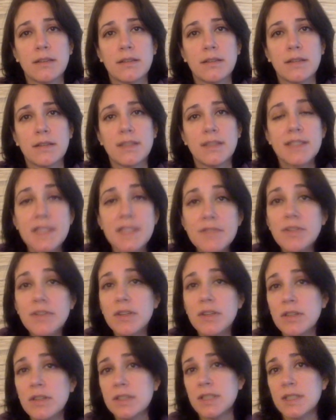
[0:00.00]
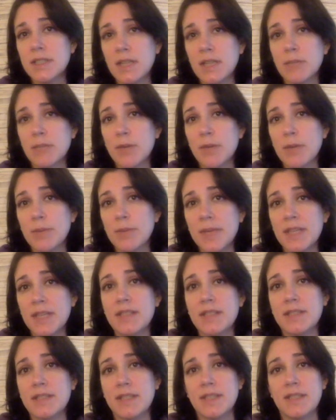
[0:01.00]
It's difficult to celebrate
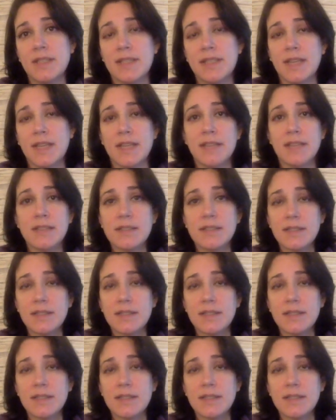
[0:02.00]
peace these days,